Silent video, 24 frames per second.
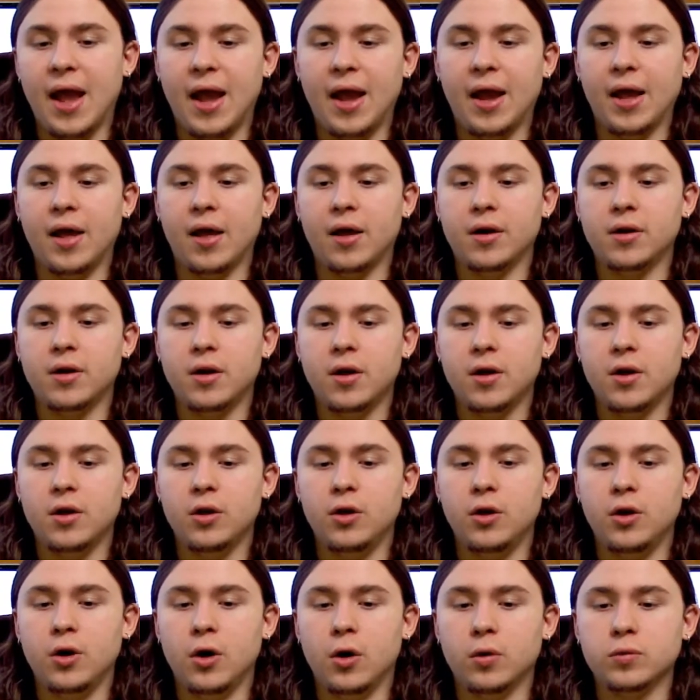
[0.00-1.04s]
And
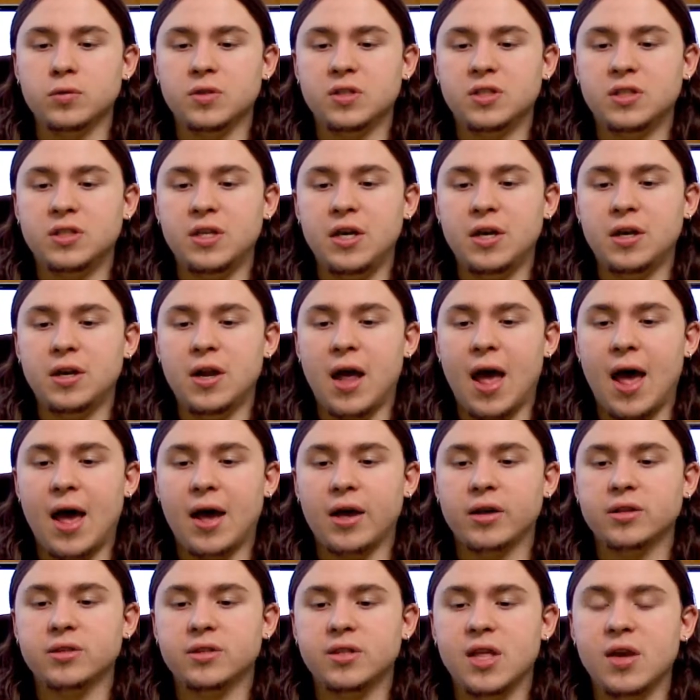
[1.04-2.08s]
you know, seeing
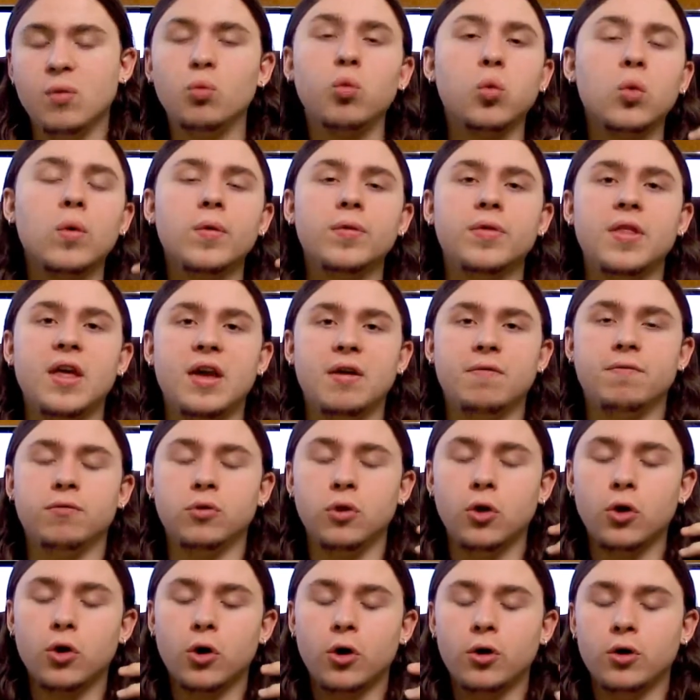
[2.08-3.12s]
as they they've
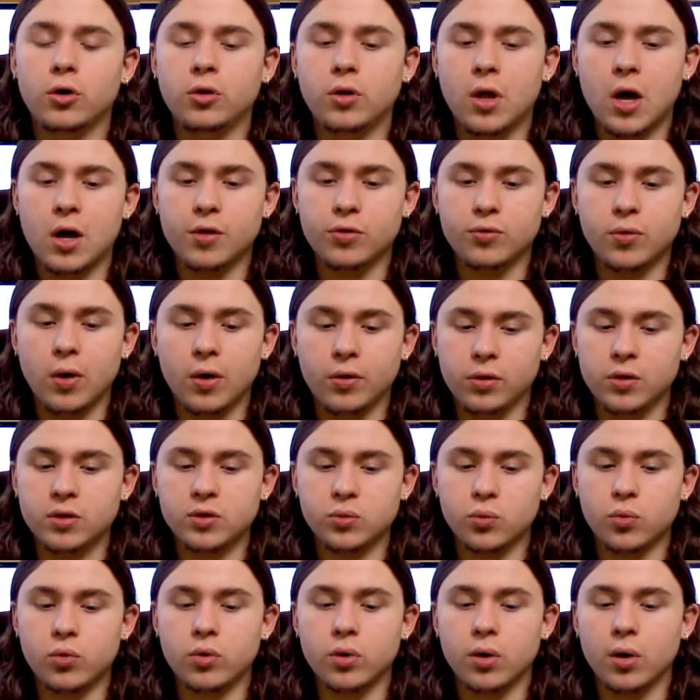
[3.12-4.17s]
learned a lot throughout
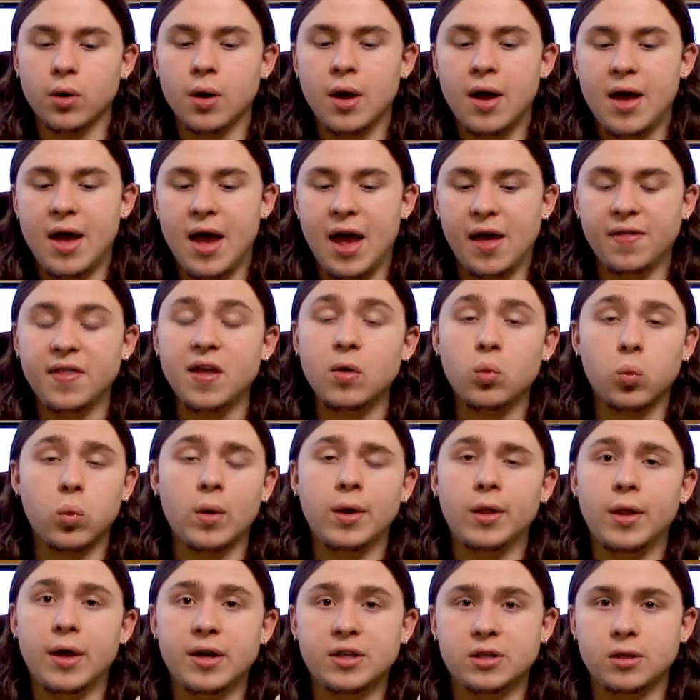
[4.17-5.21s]
this war and they
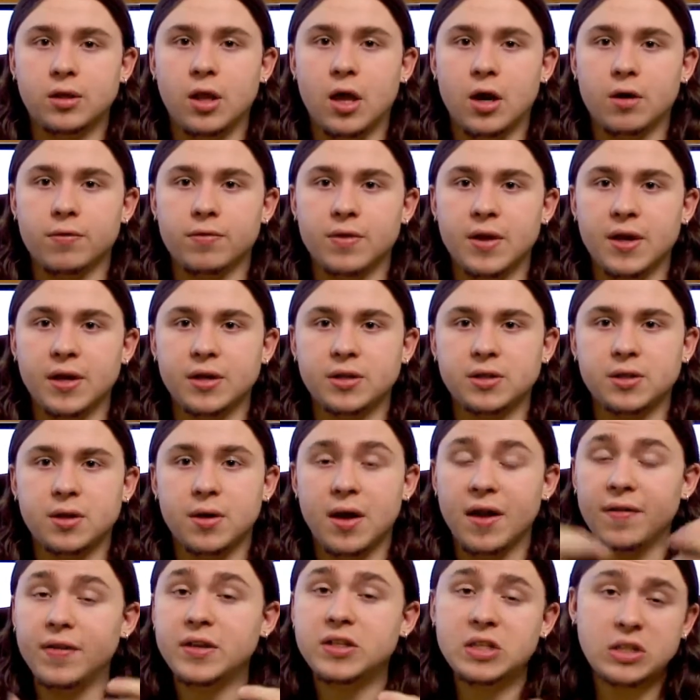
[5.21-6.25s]
realize a lot of things.
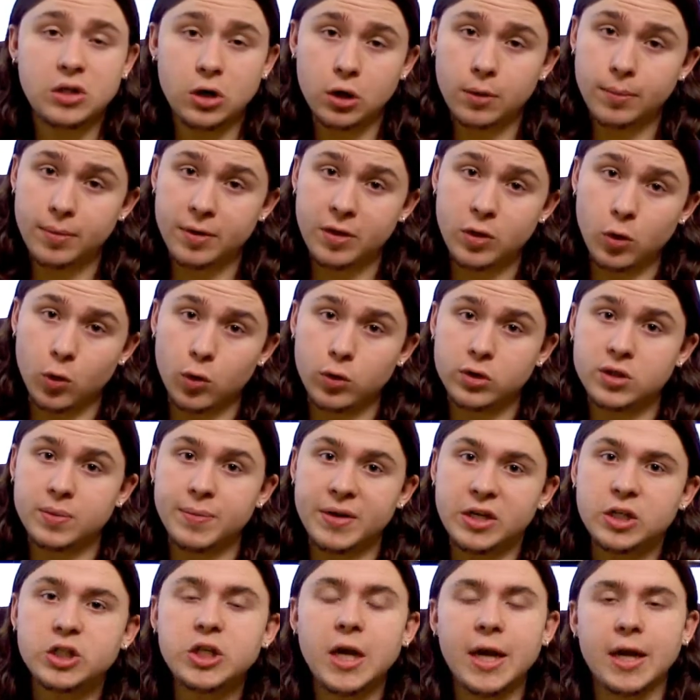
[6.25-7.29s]
And this is going to be the
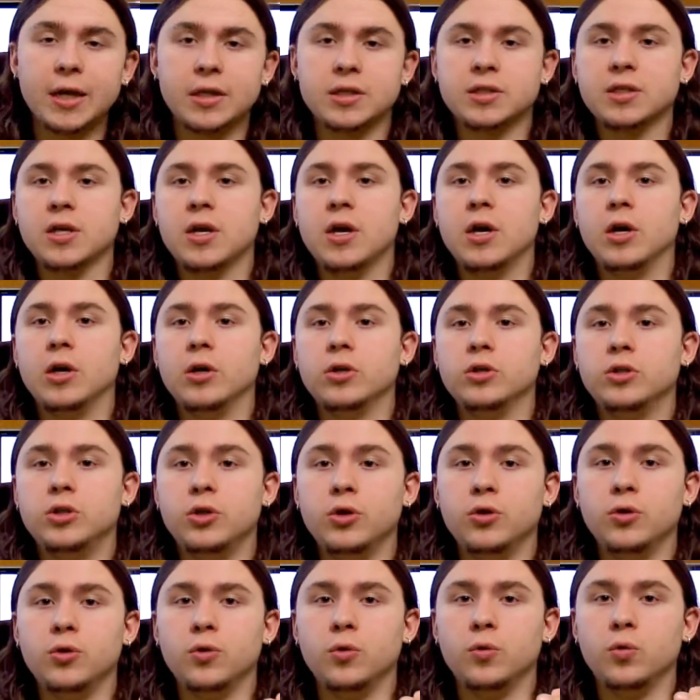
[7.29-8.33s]
ultimate chance
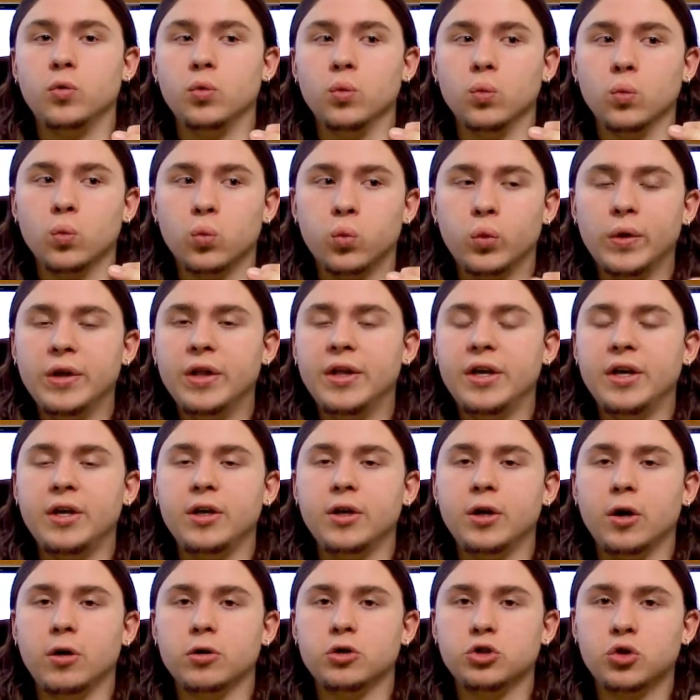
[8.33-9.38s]
to really,
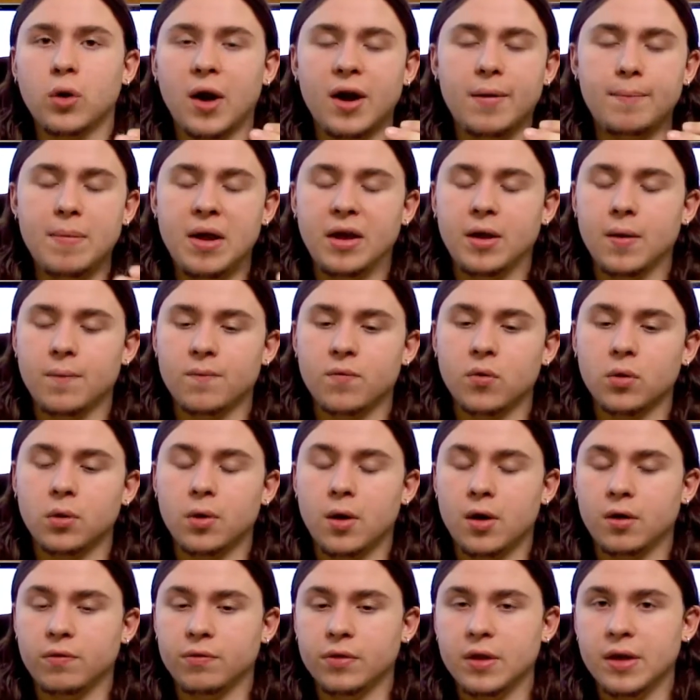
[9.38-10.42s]
you know, try to make up for a
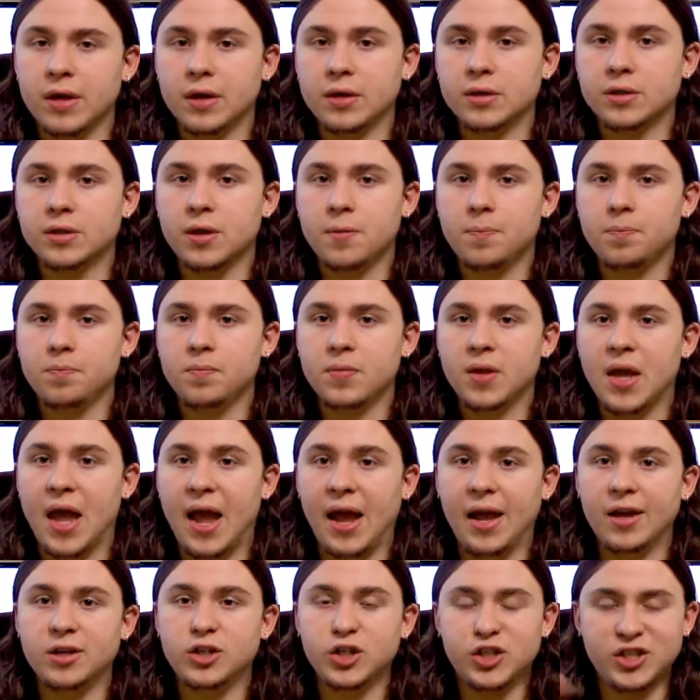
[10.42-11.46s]
lot of things.
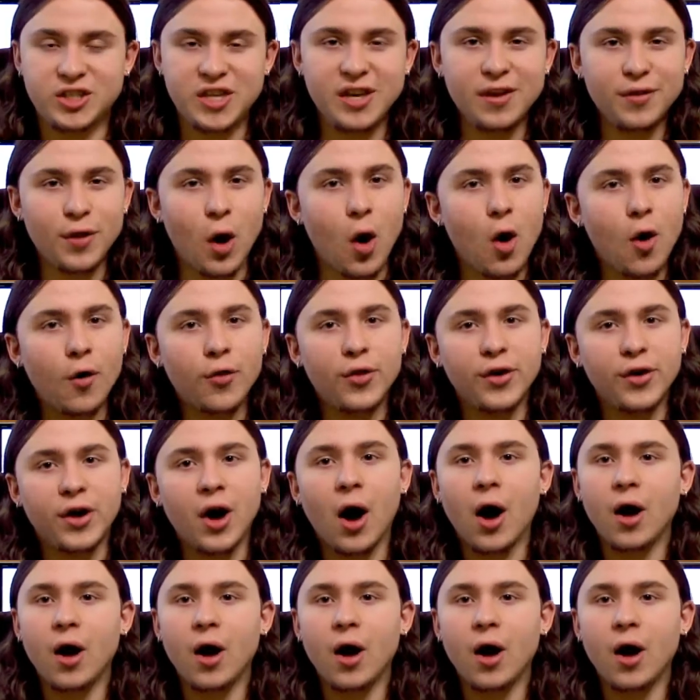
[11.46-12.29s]
And just seeing all